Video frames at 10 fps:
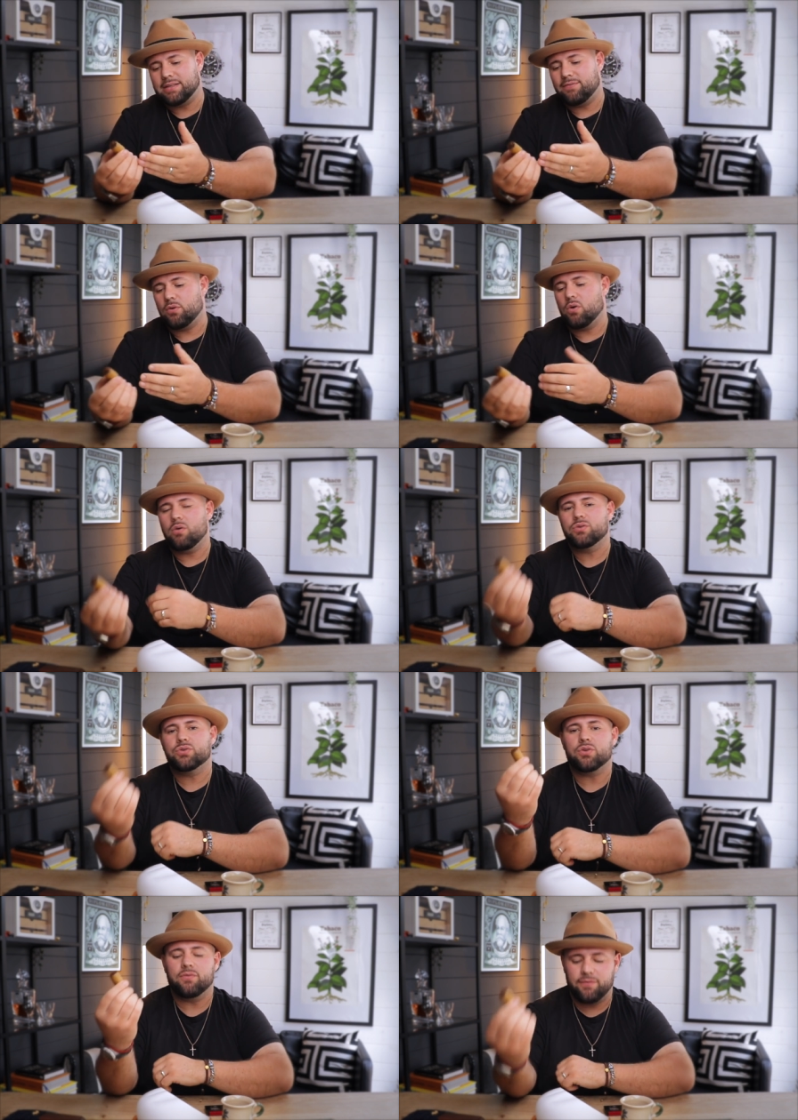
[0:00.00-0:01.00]
If you go
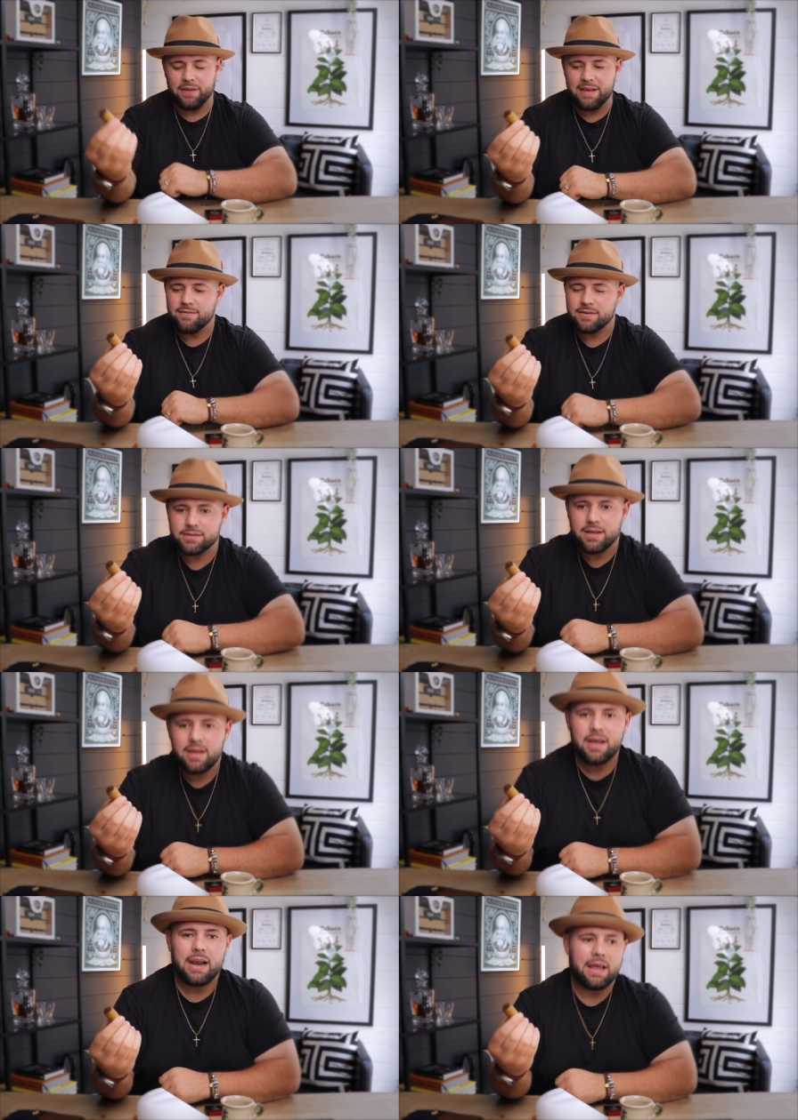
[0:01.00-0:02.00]
strong flavors,
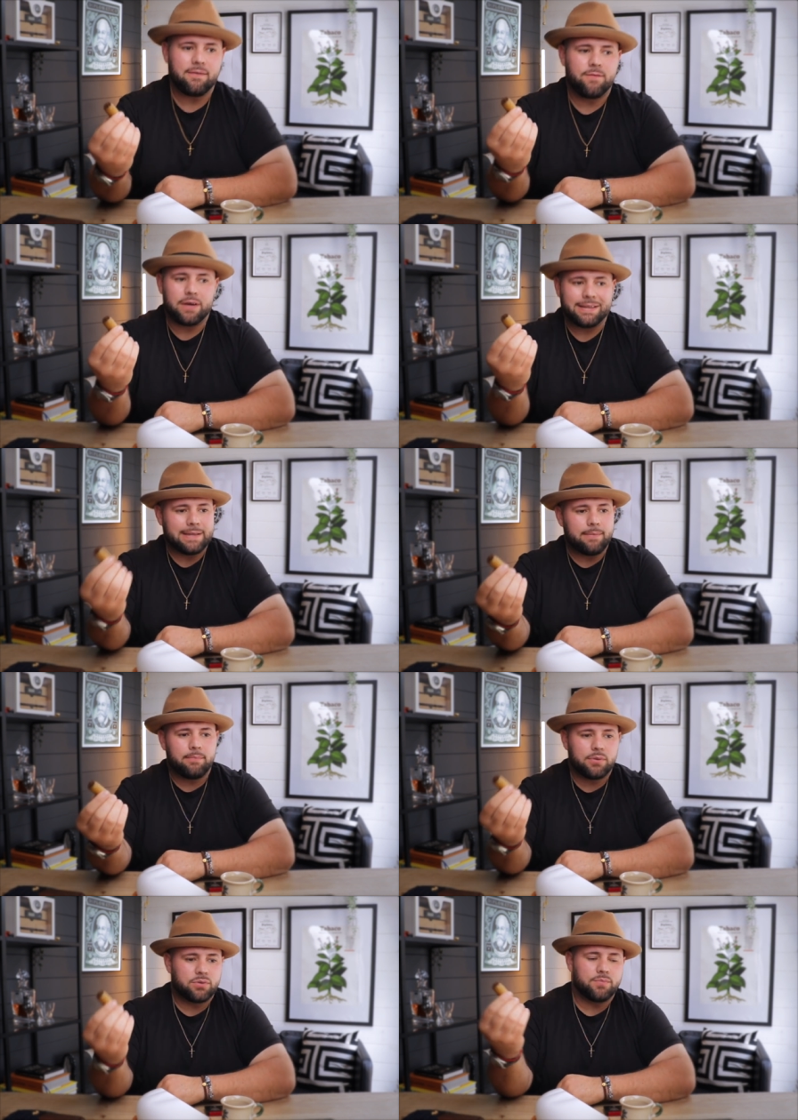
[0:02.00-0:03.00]
like for
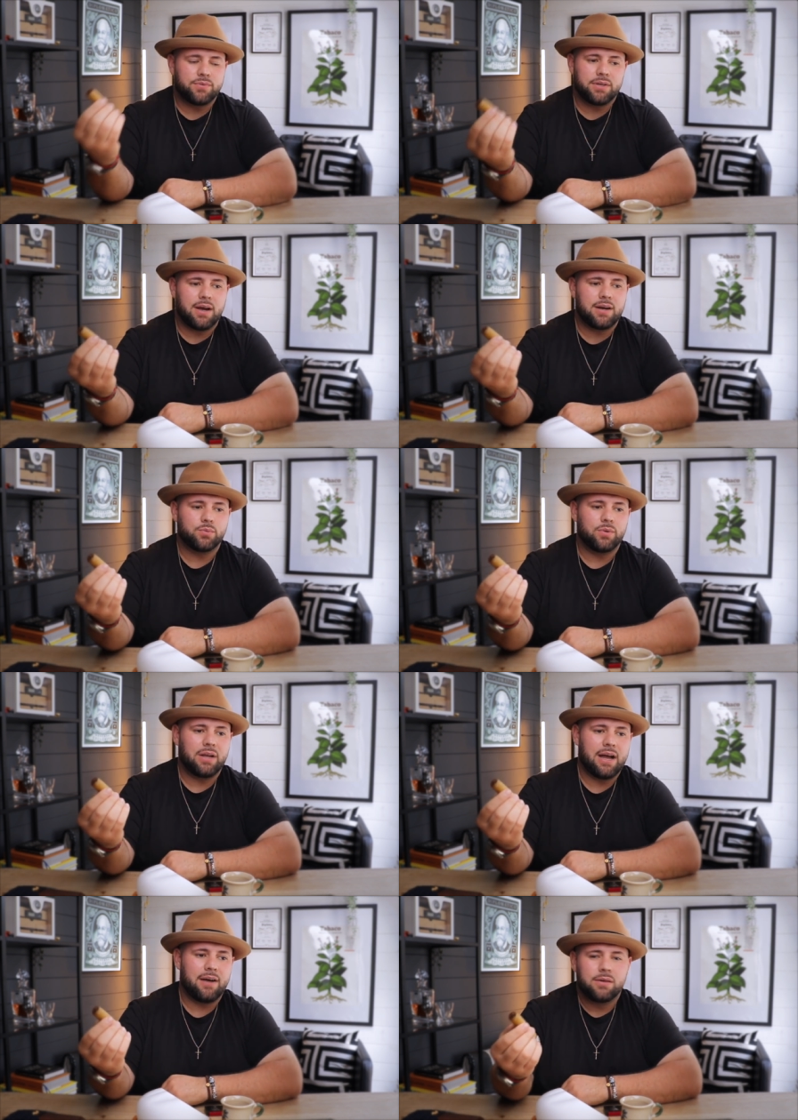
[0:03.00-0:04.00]
example, some cigars will
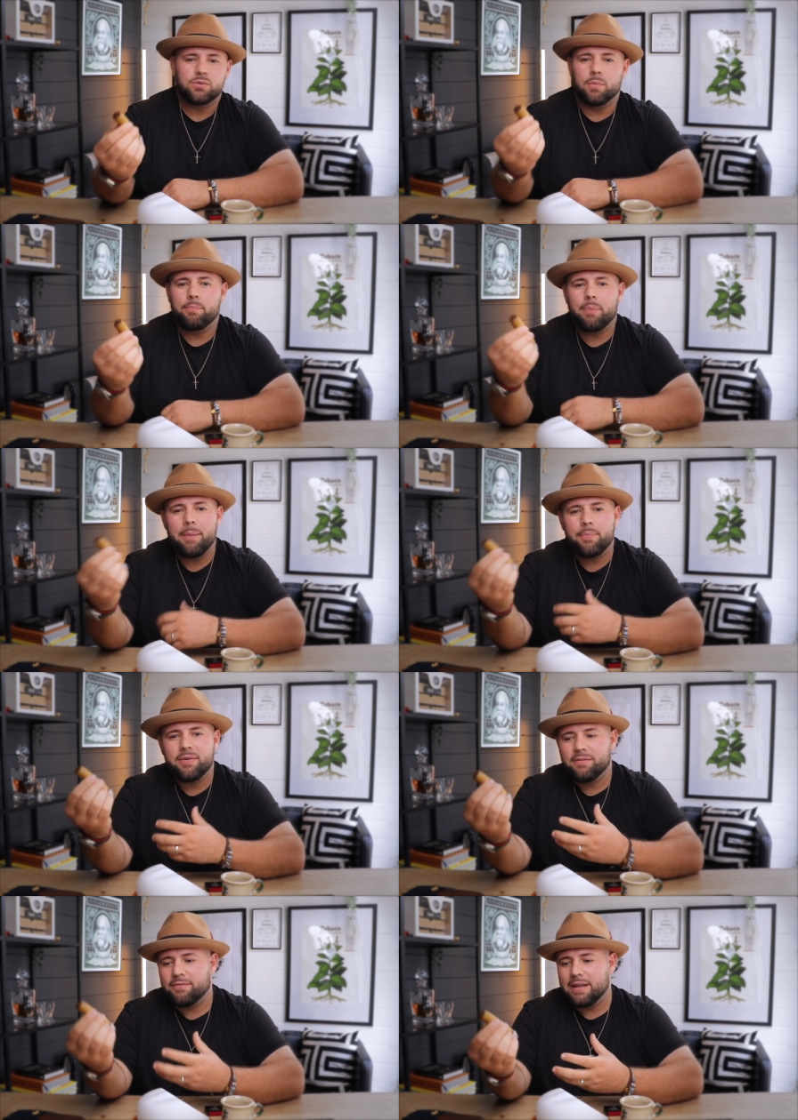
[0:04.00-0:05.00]
have some
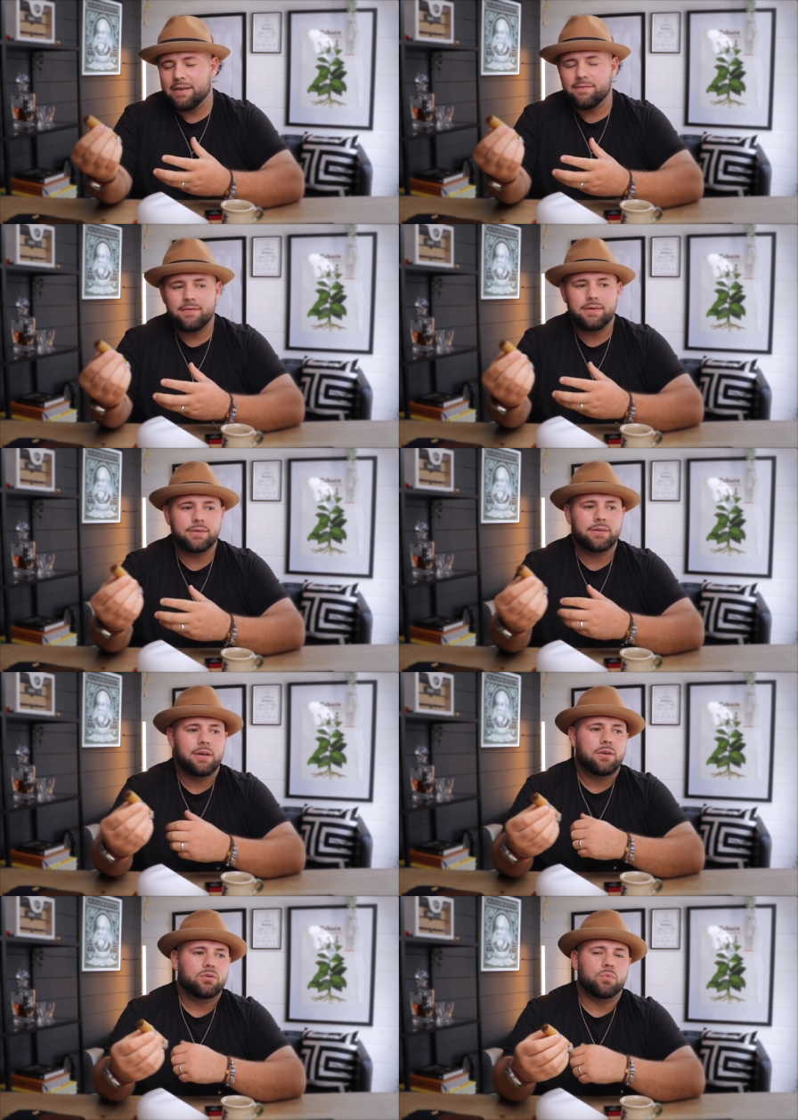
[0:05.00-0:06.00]
peppery flavors,
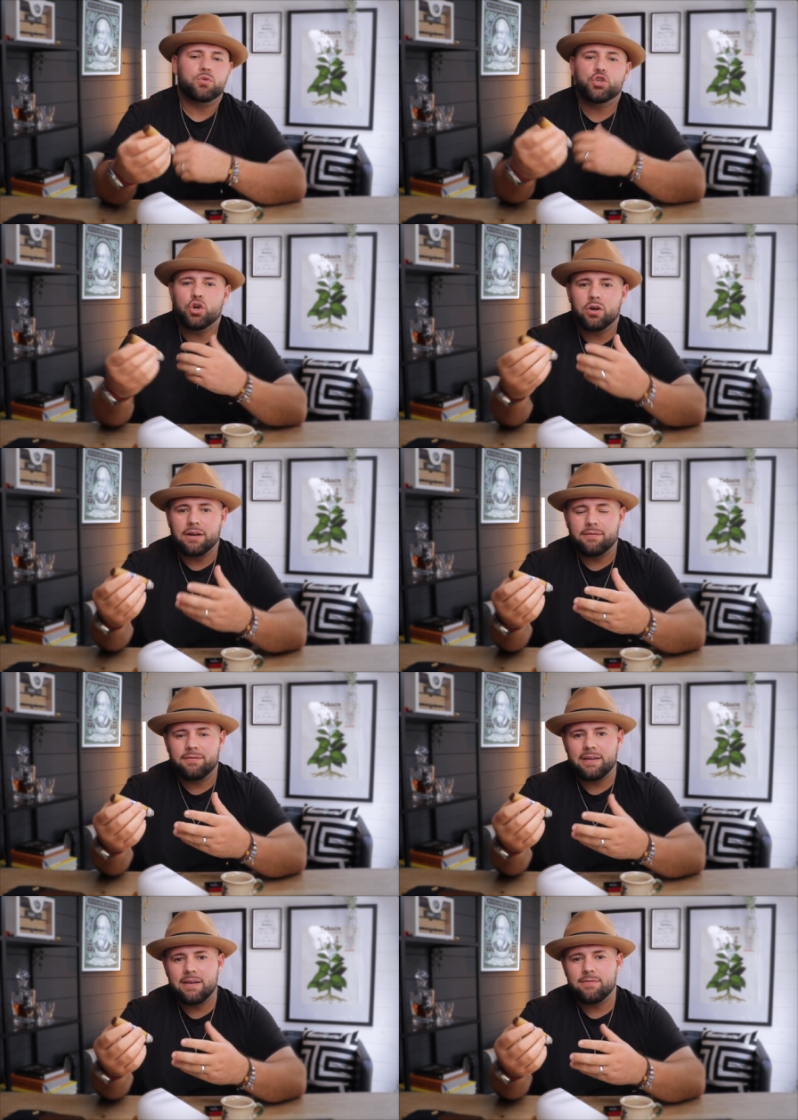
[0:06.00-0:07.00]
some chocolate
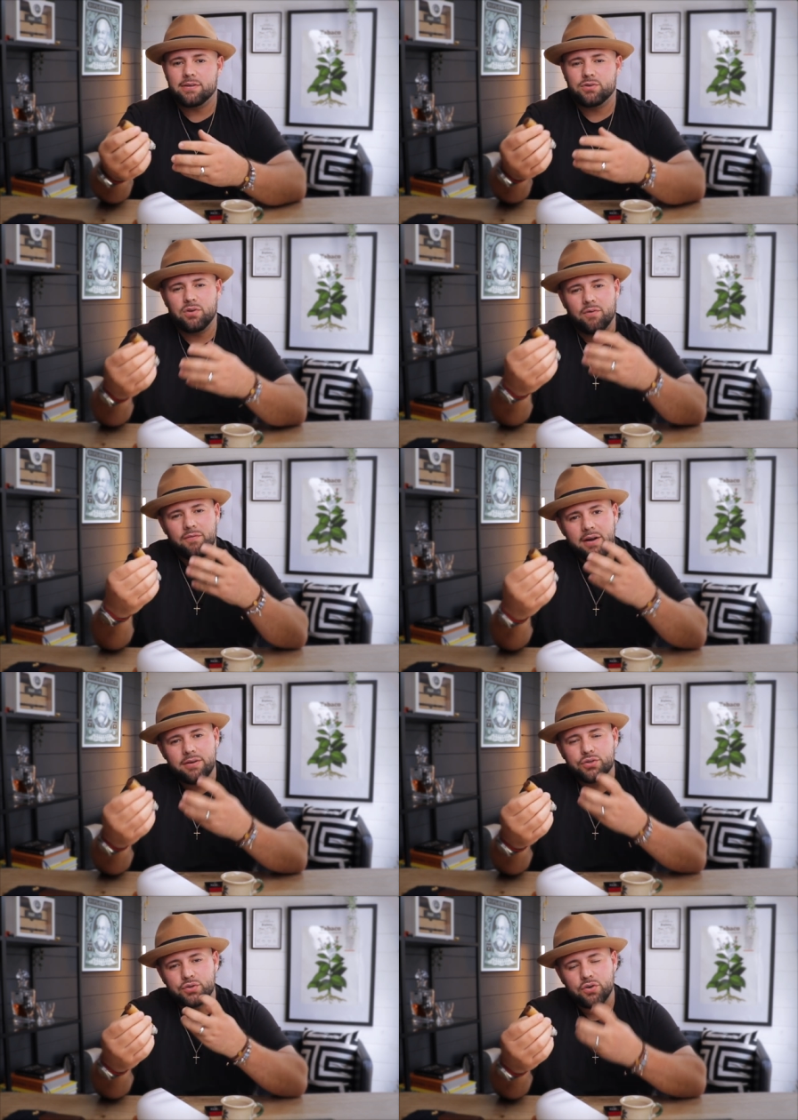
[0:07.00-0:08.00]
flavors, you know,
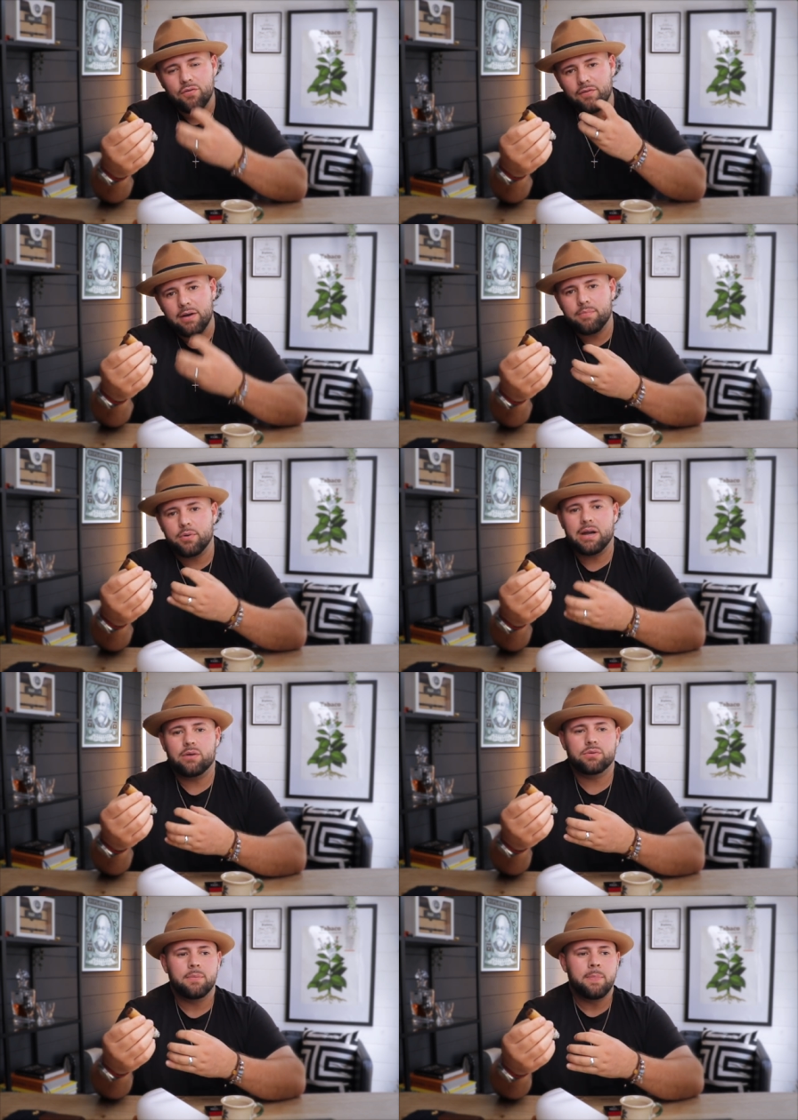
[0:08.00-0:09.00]
very strong, very
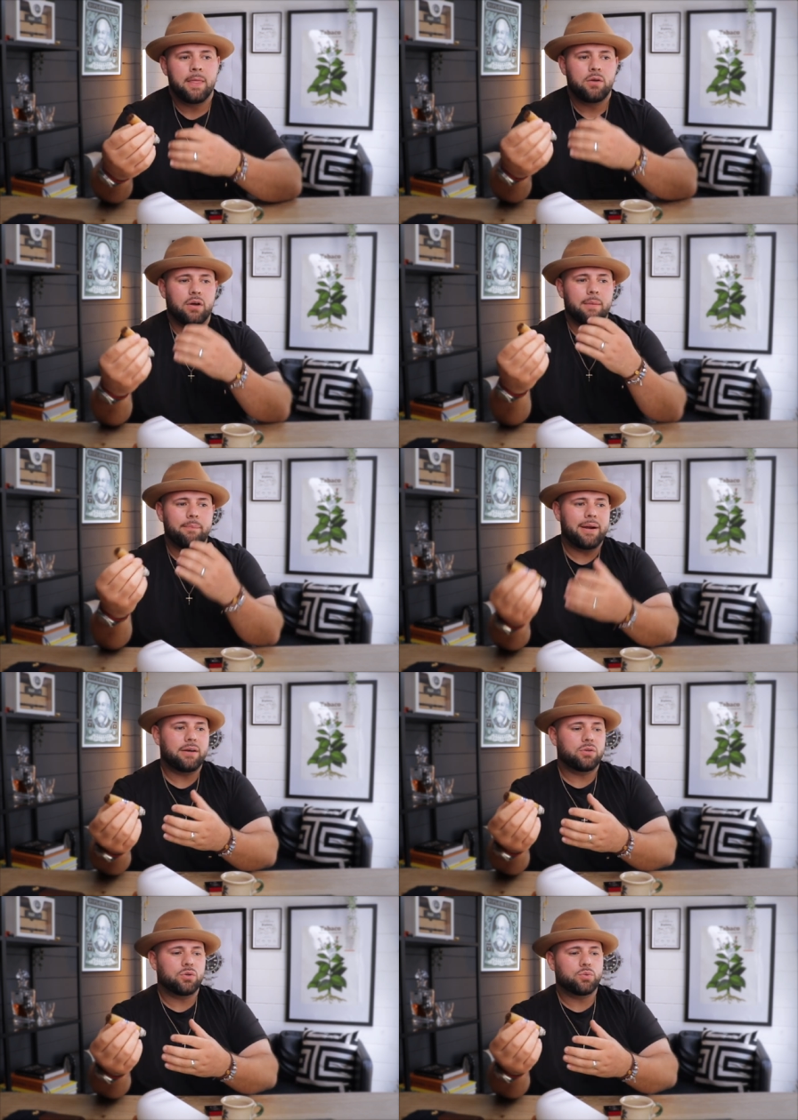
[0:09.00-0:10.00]
pronounced. You can pair those